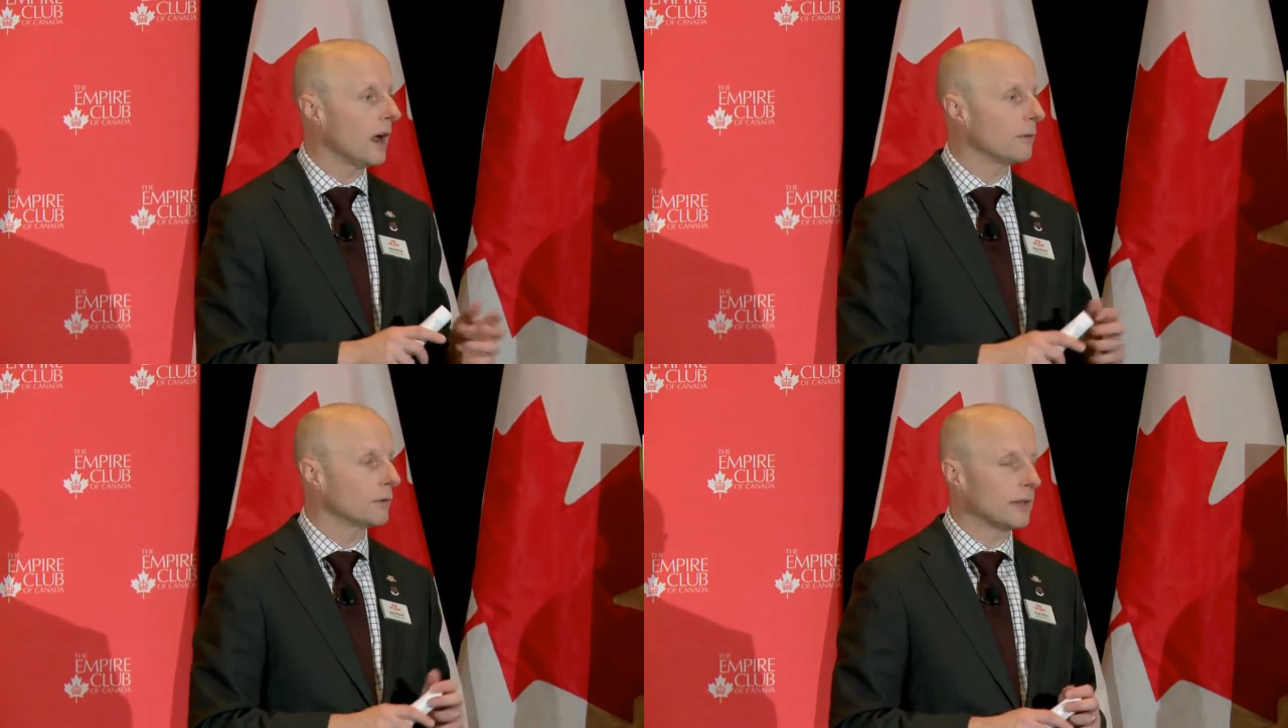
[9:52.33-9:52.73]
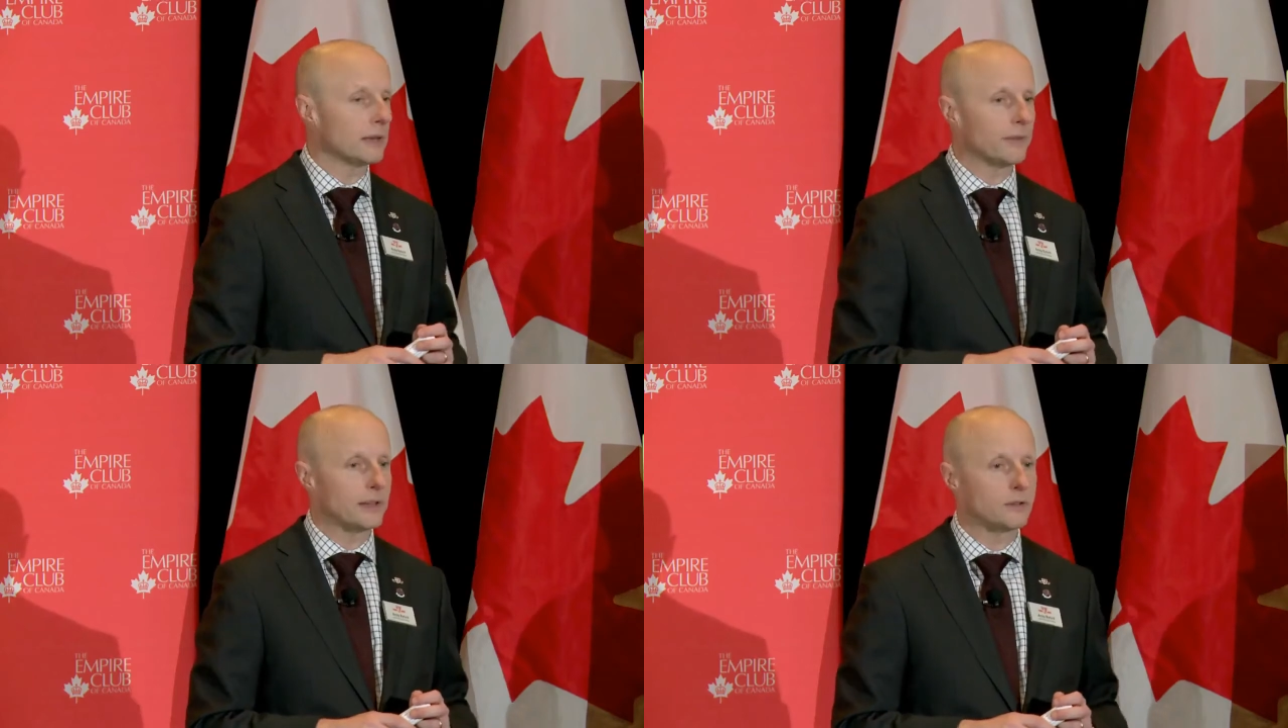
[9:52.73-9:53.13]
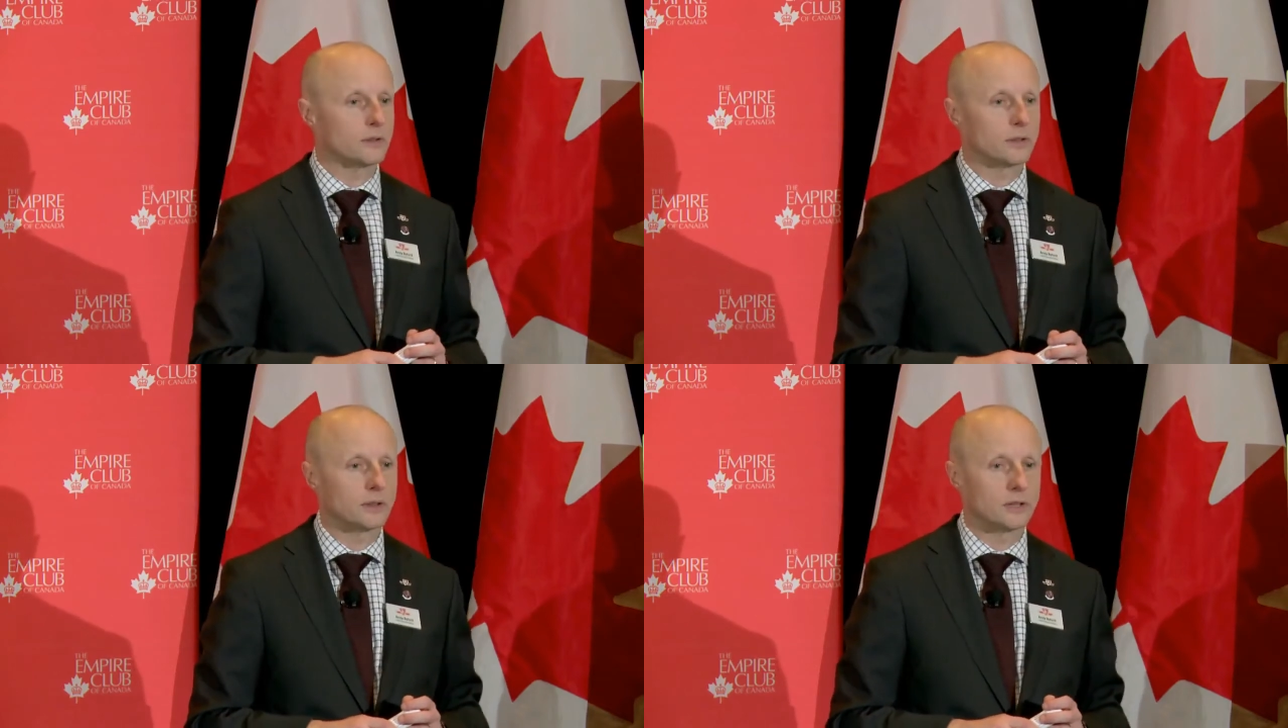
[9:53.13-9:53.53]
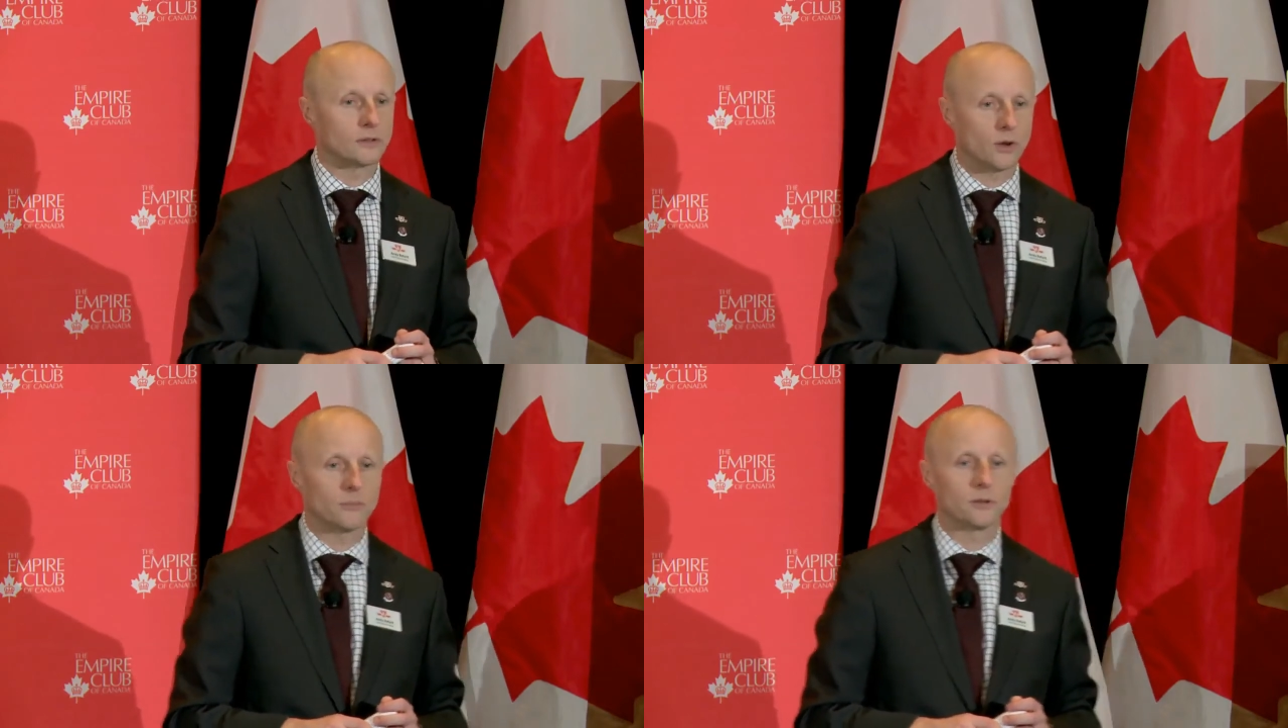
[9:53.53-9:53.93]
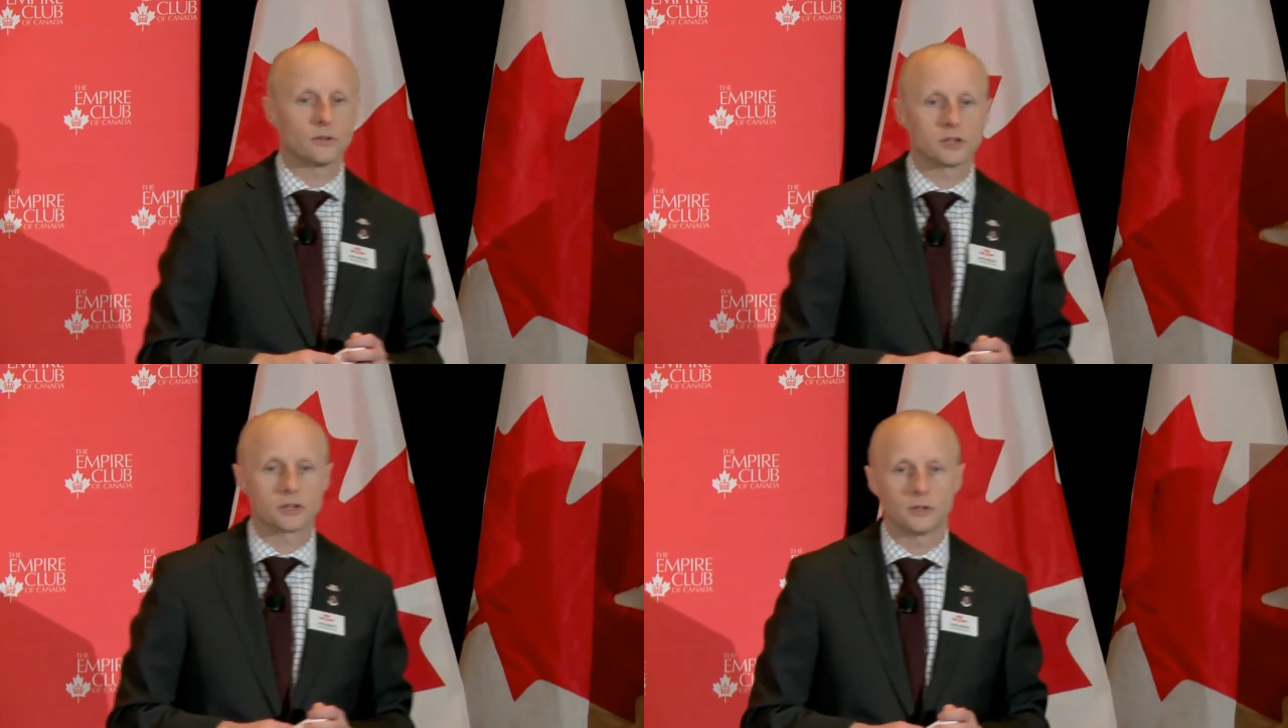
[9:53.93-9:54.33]
I was elevated to the top
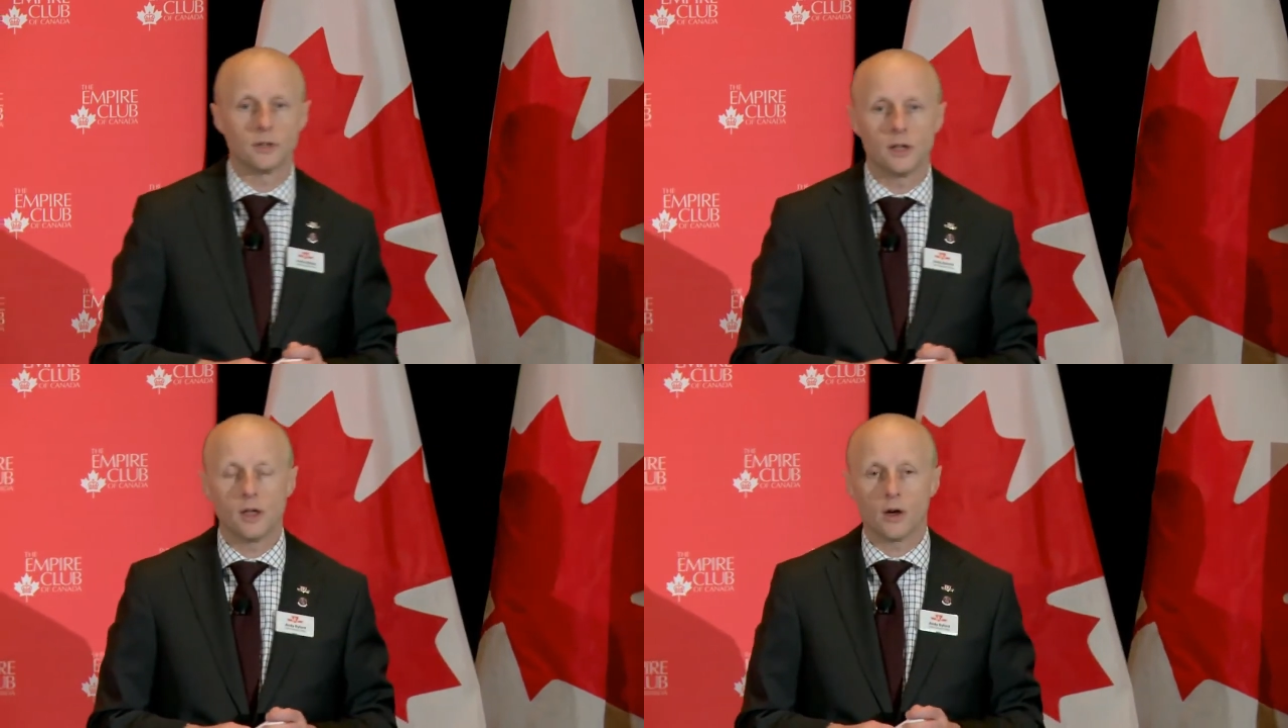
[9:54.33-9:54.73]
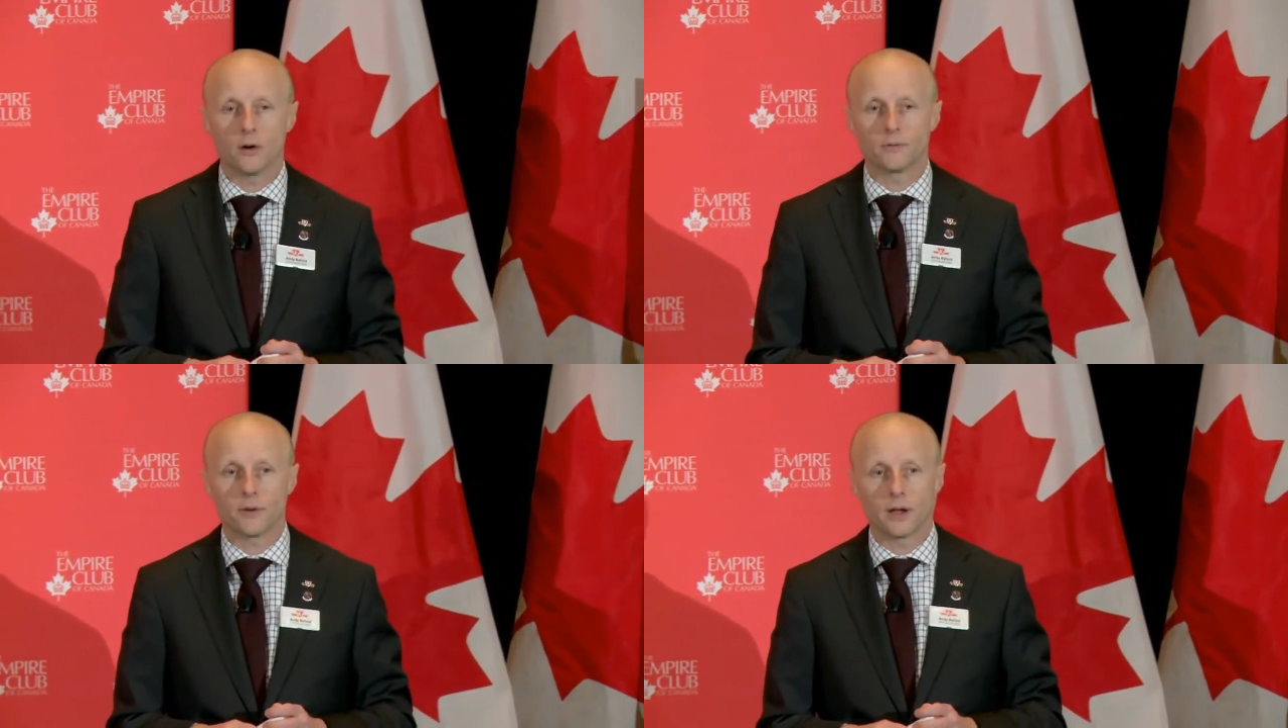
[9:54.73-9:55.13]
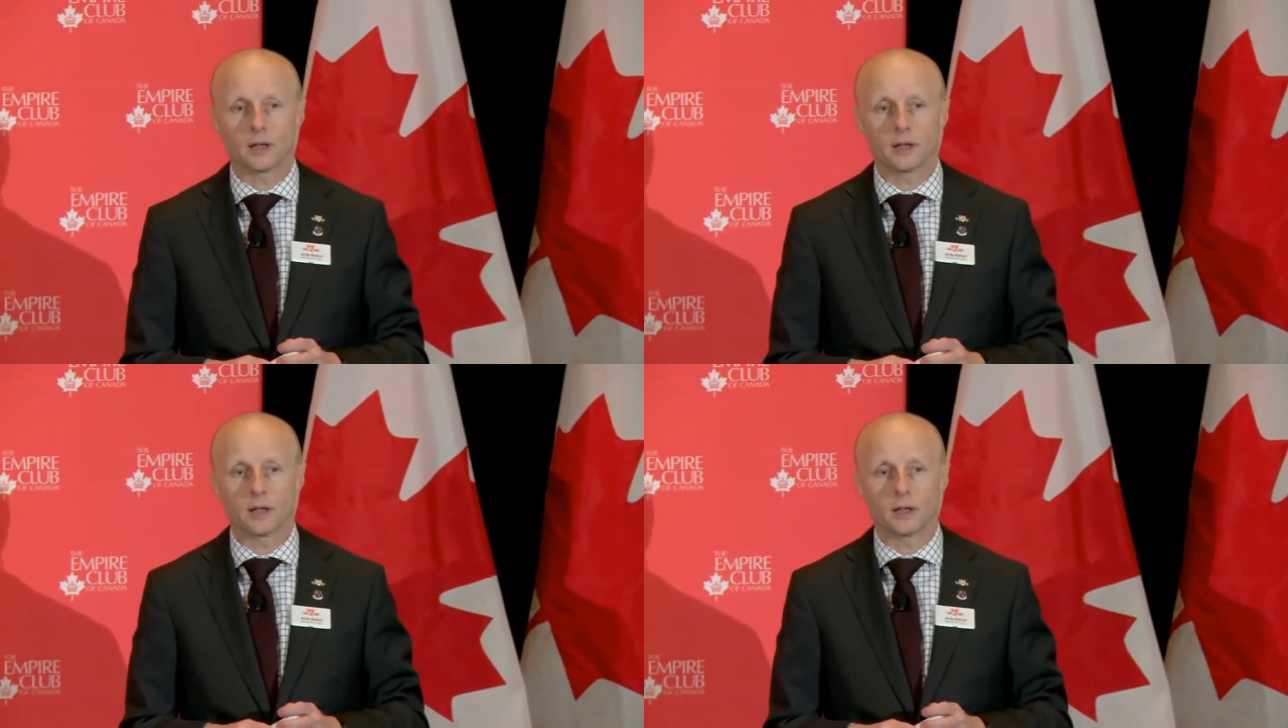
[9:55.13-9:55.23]
position of